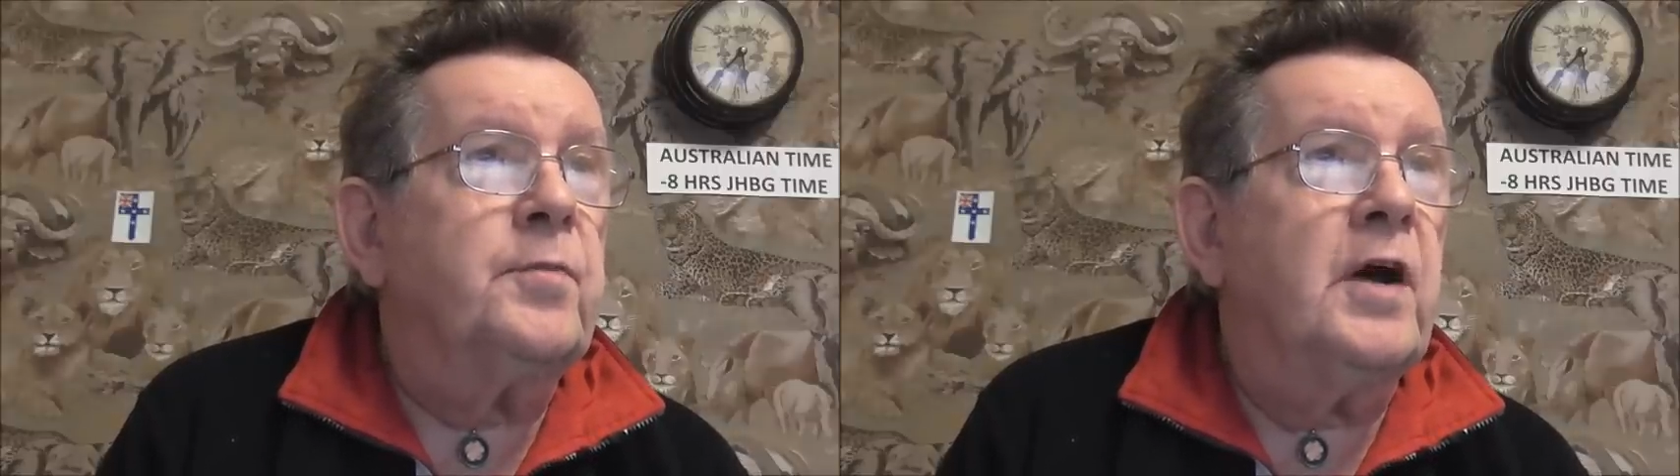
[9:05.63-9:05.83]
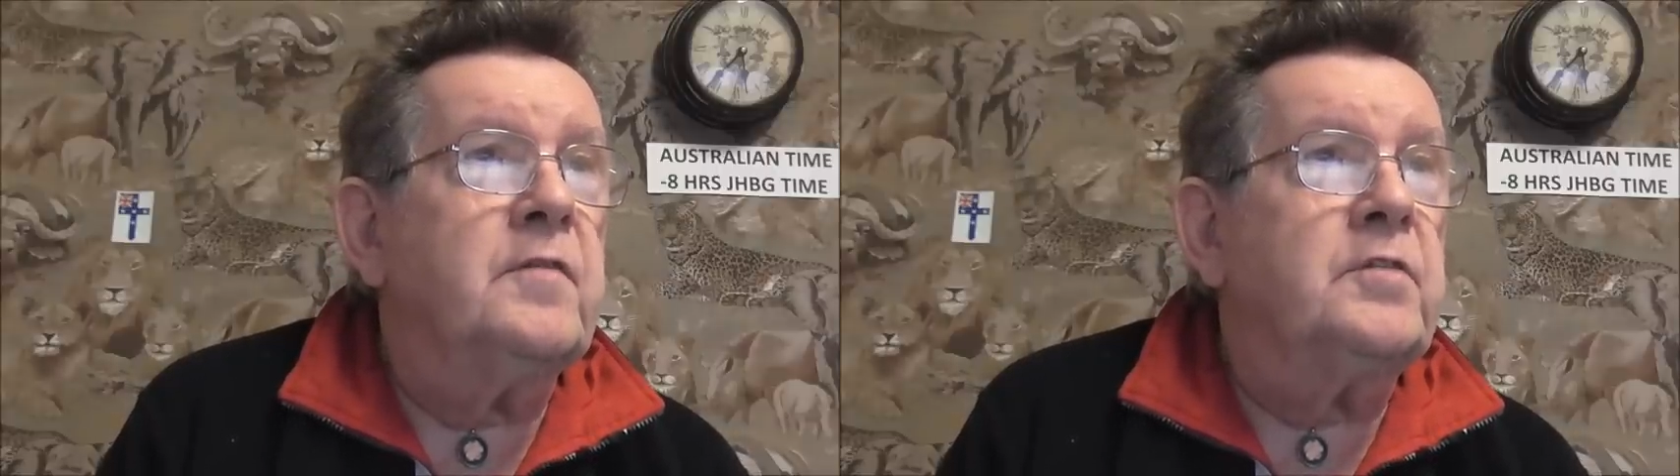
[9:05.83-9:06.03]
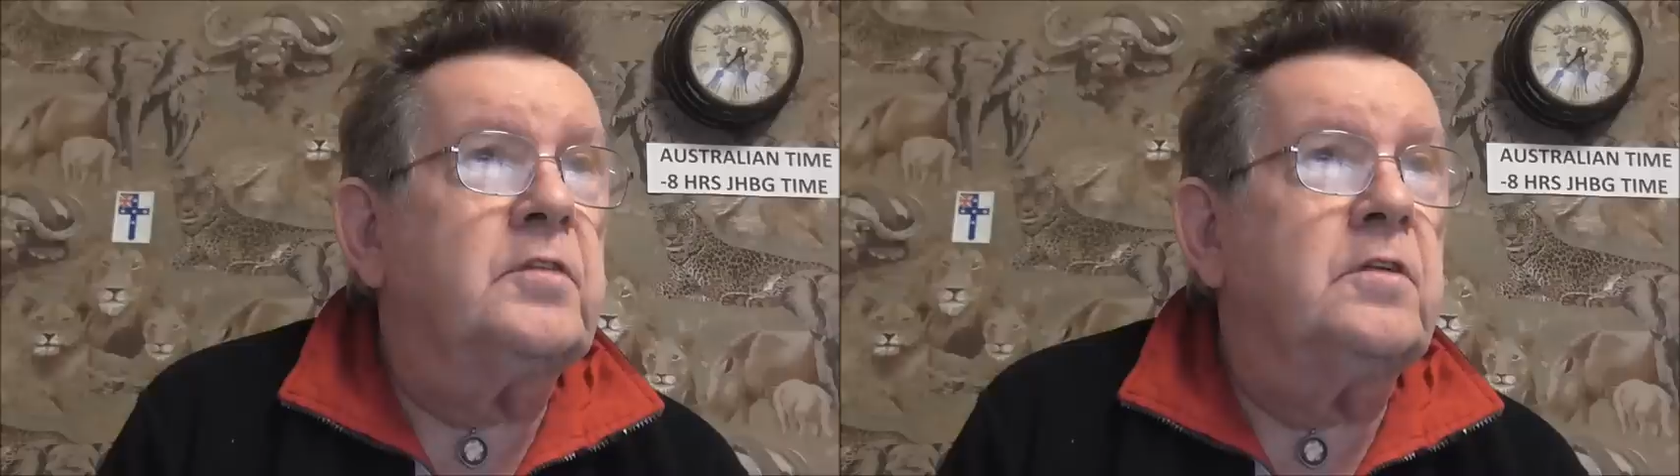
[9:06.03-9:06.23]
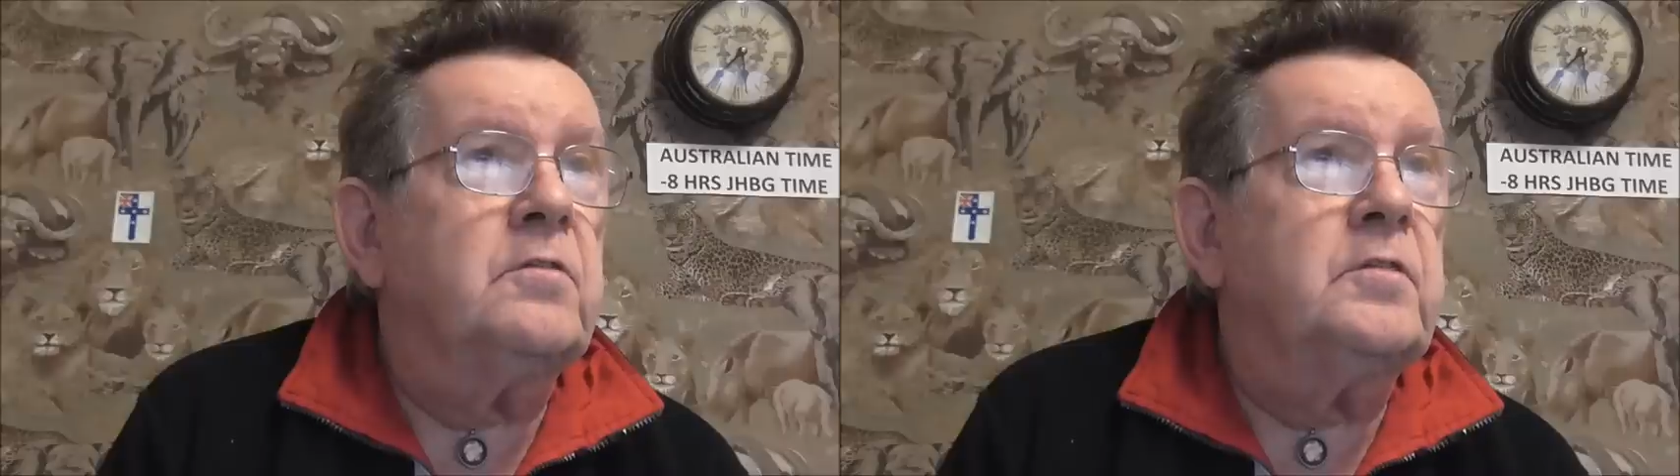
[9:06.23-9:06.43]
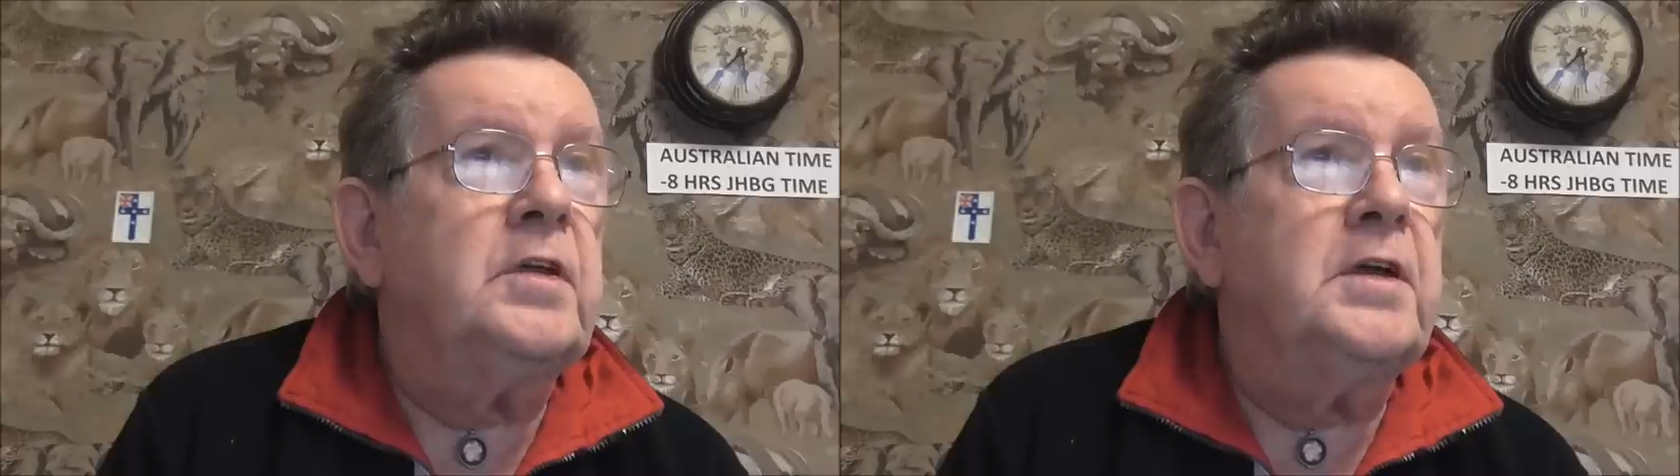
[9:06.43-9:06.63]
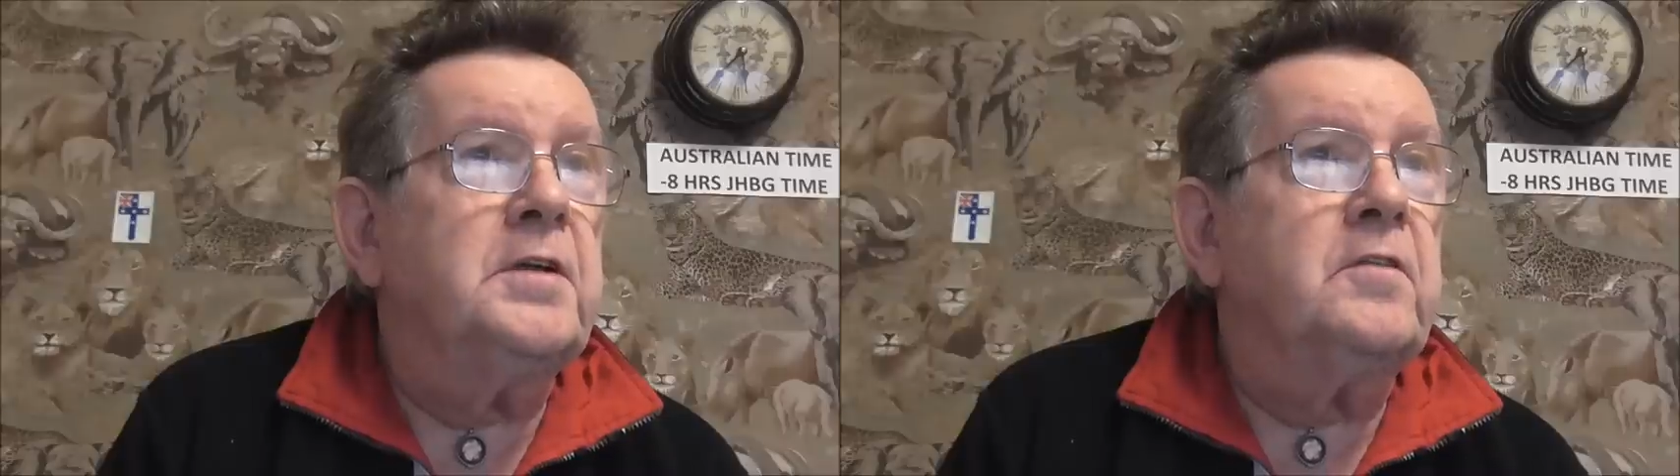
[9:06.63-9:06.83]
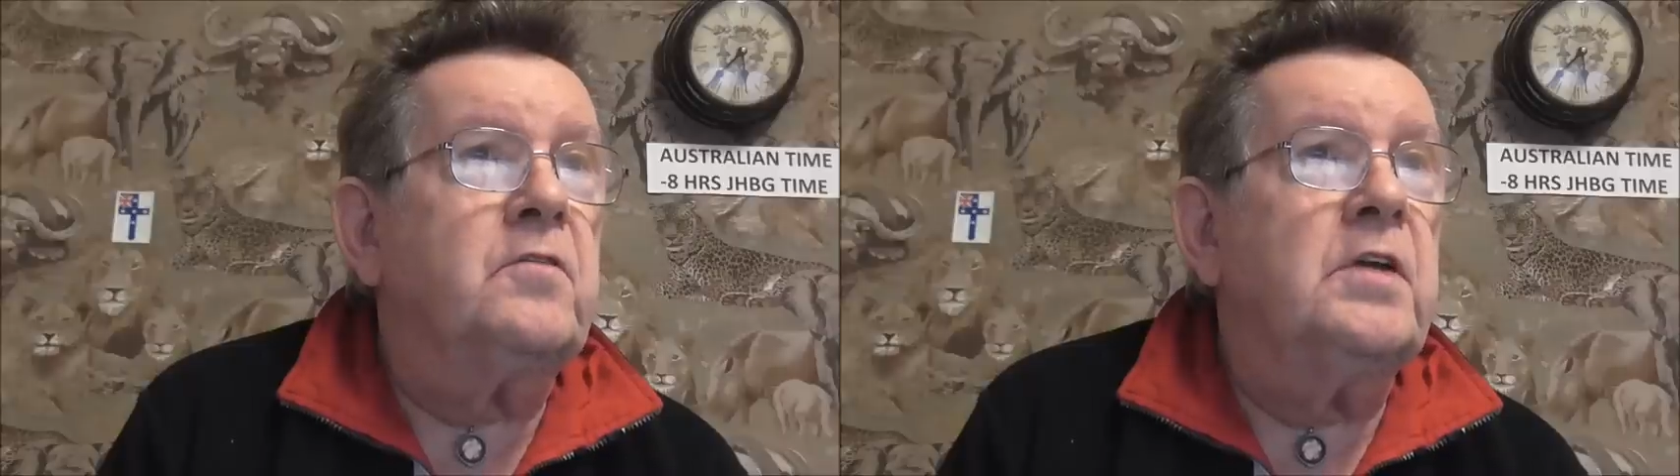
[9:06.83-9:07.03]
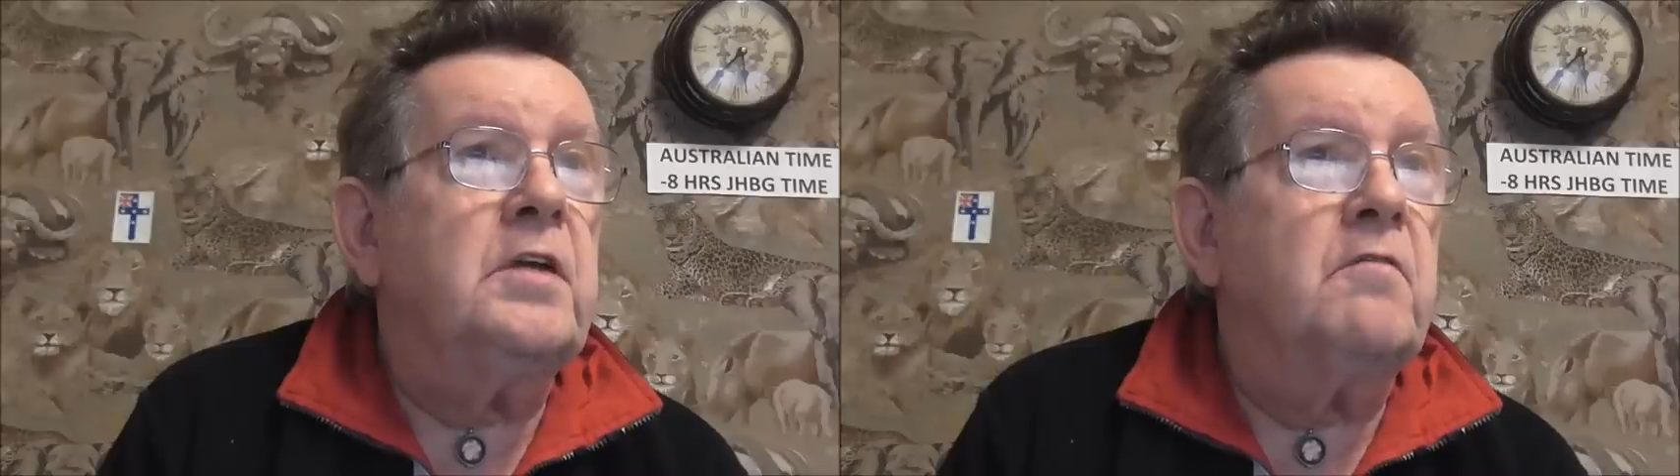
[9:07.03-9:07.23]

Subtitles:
Private Security Industry